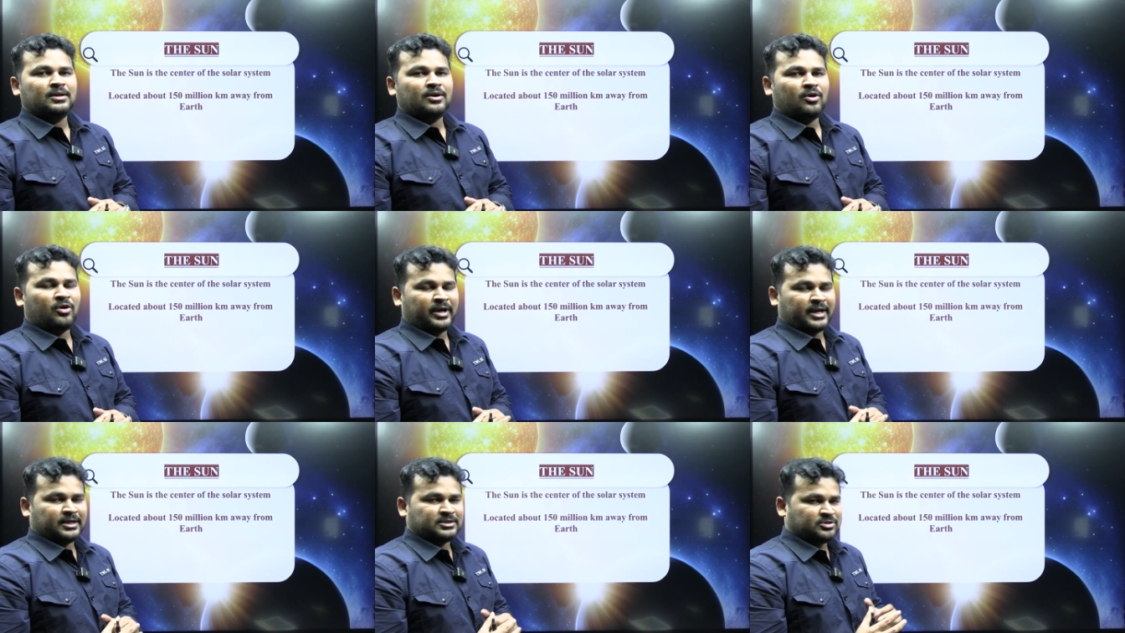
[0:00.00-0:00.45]

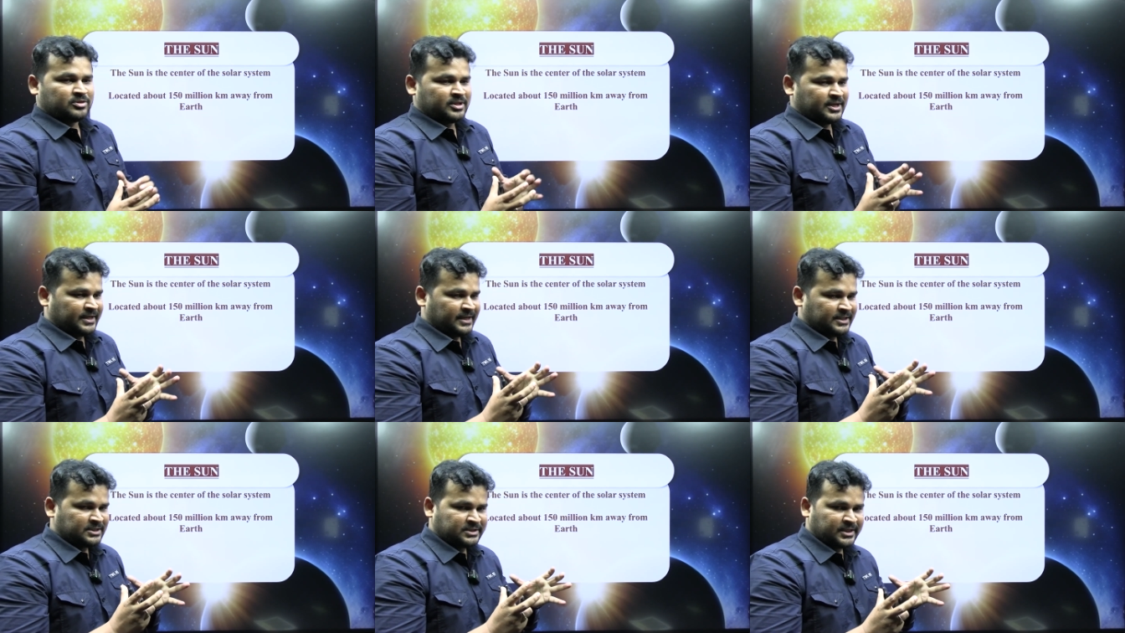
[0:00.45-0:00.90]
Okay, so
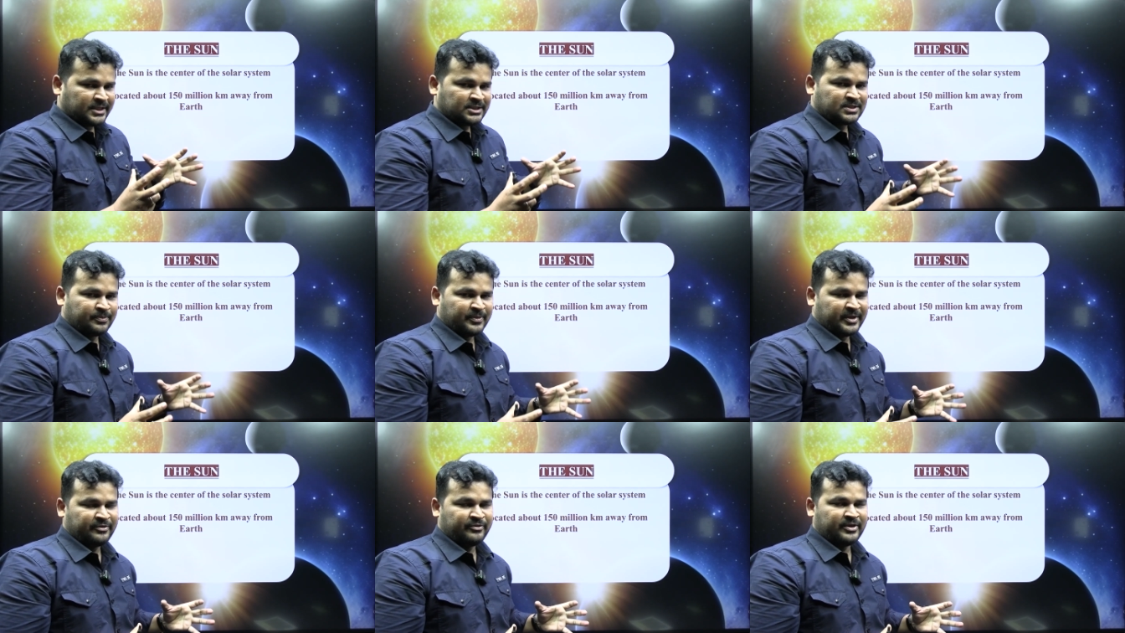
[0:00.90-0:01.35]
the
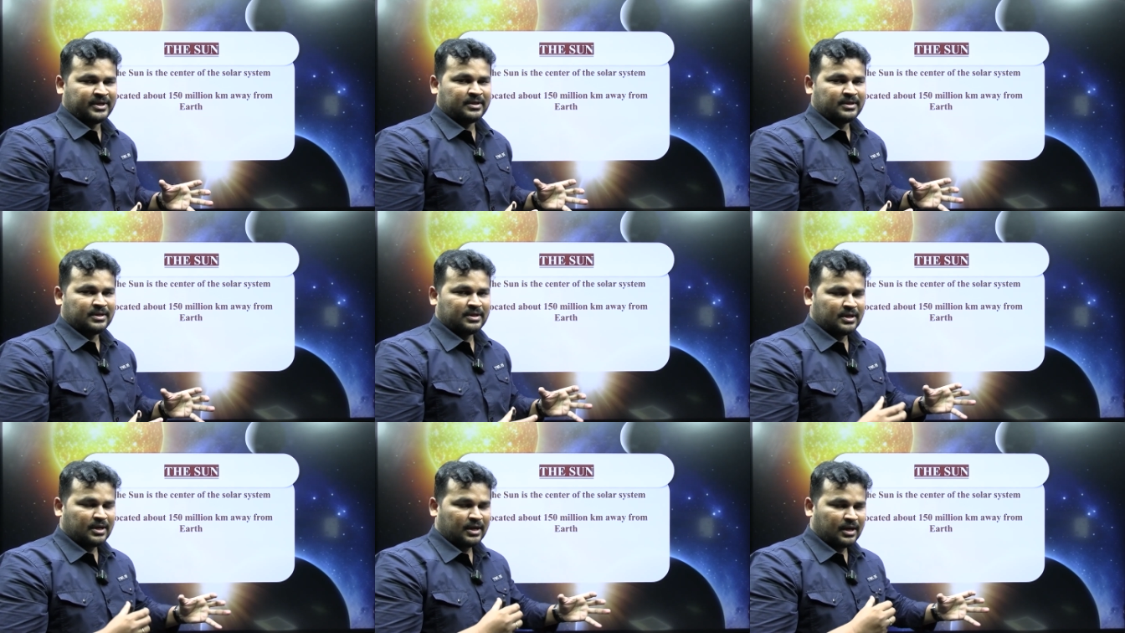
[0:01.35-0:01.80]
distance
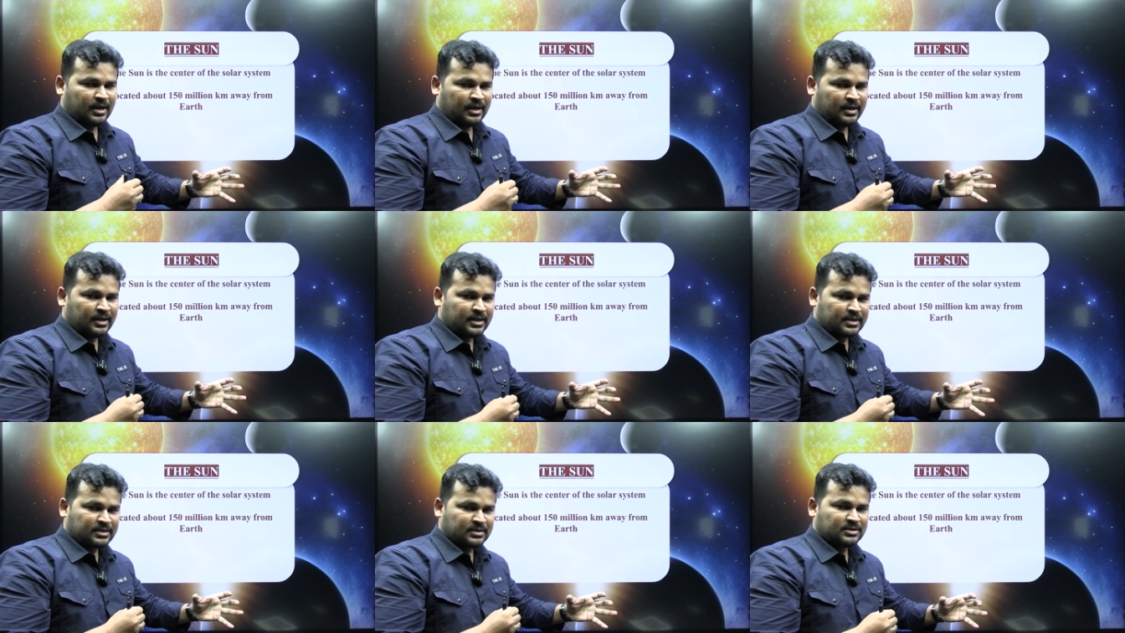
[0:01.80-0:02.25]
between
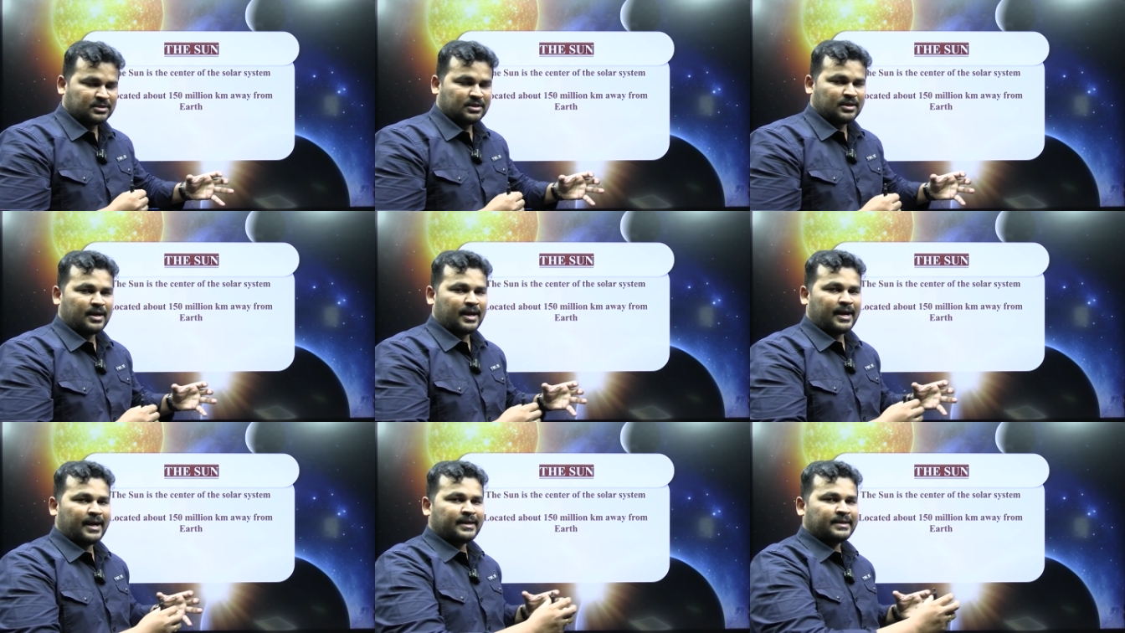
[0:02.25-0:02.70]
Earth
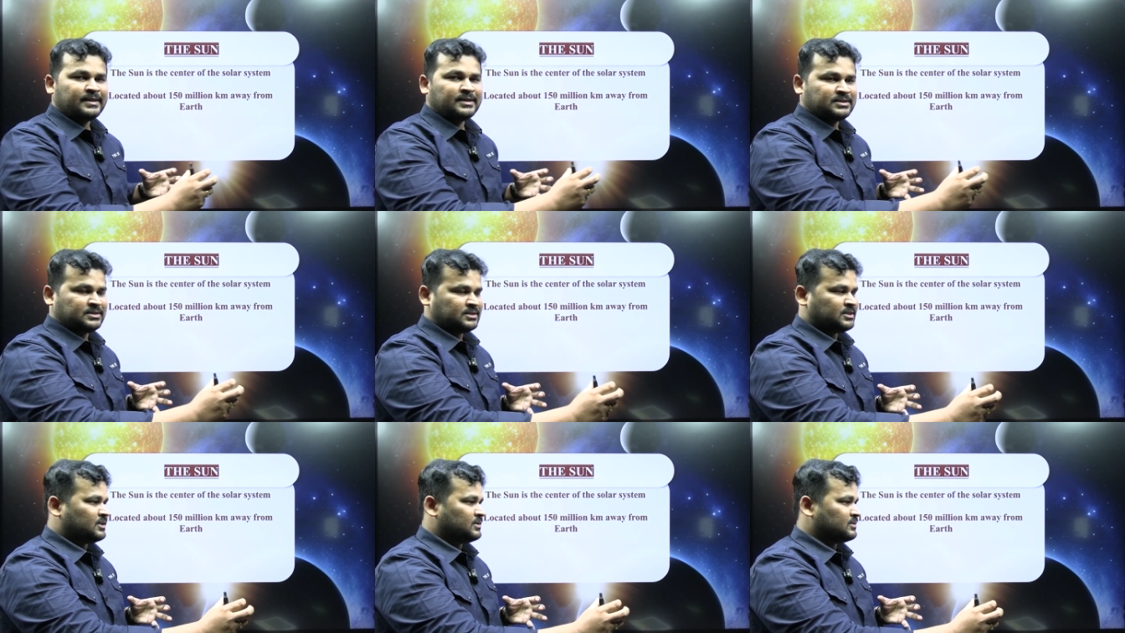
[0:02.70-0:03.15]
and the
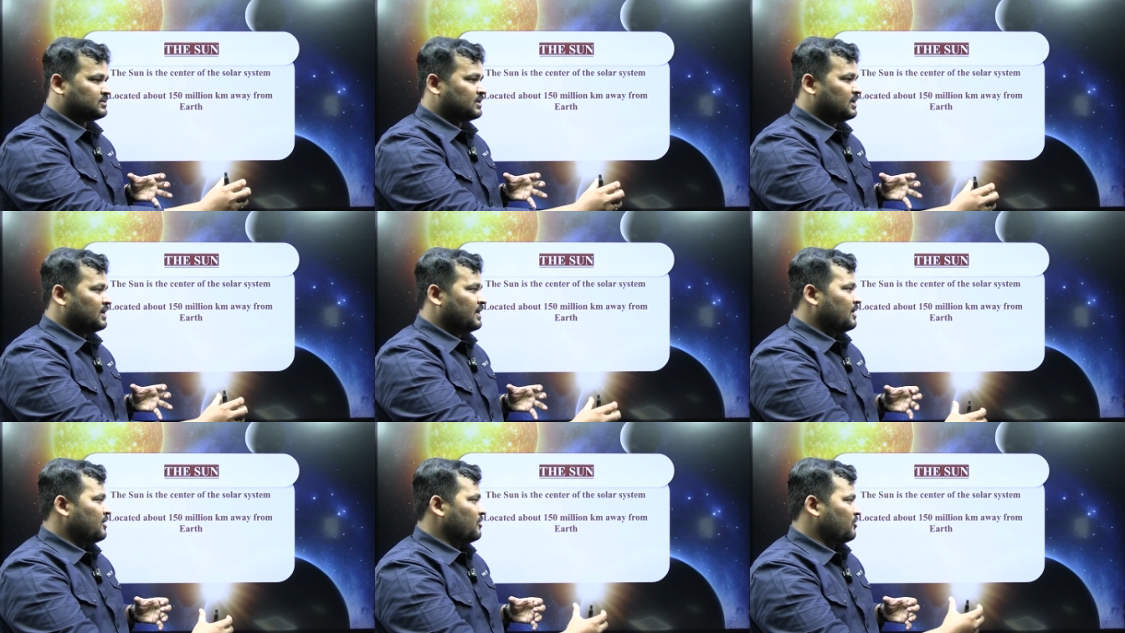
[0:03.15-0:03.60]
Sun,
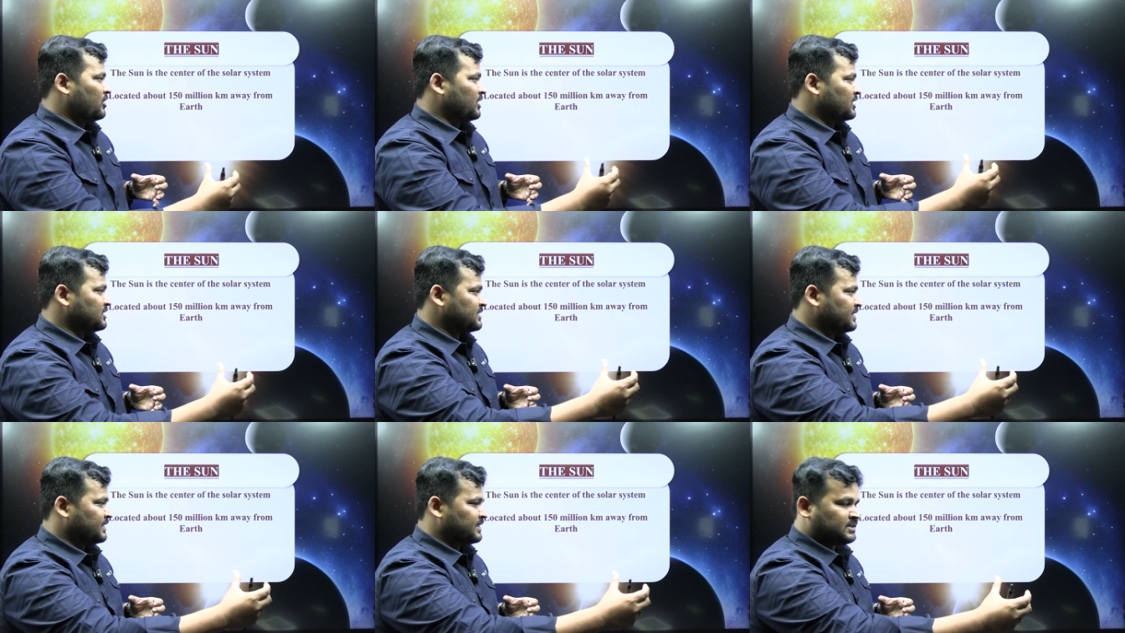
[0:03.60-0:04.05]

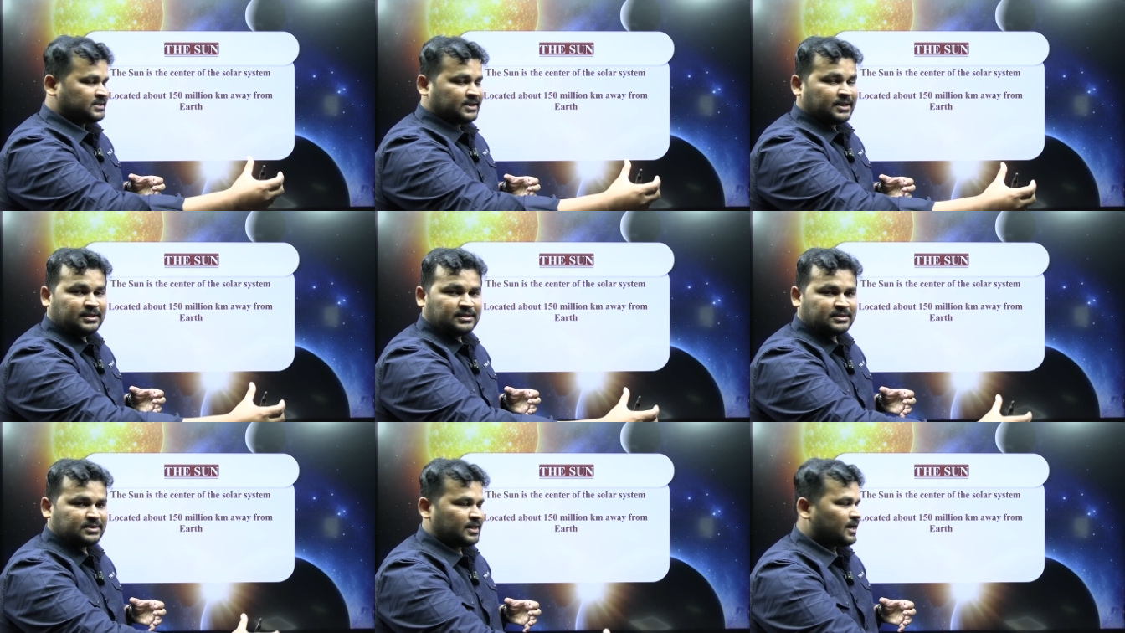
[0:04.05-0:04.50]
what is the
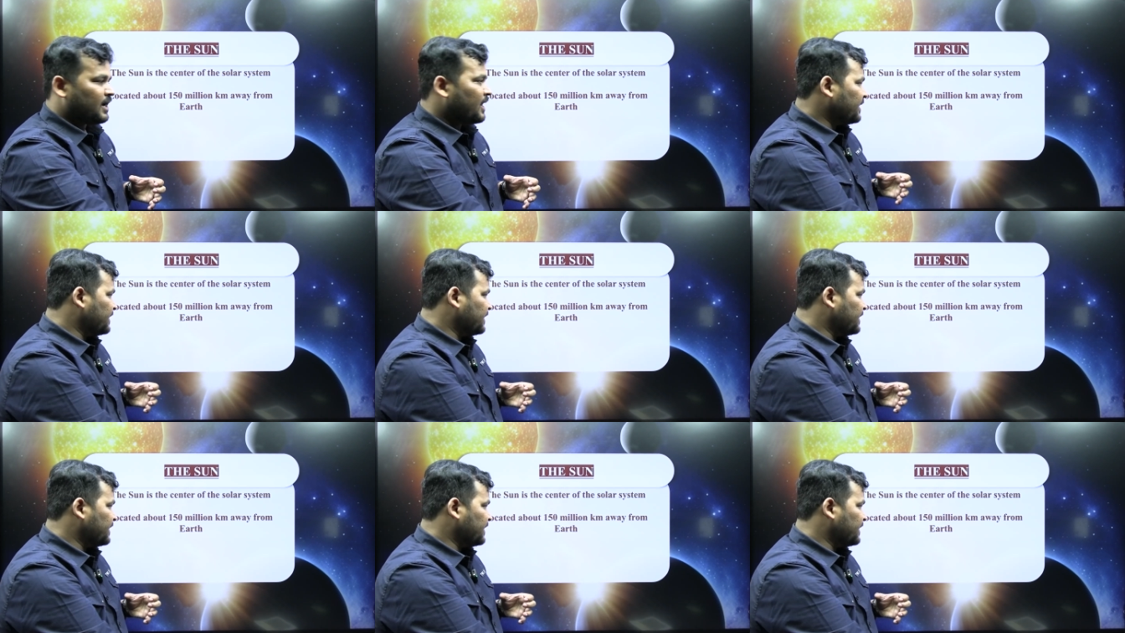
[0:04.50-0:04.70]
distance?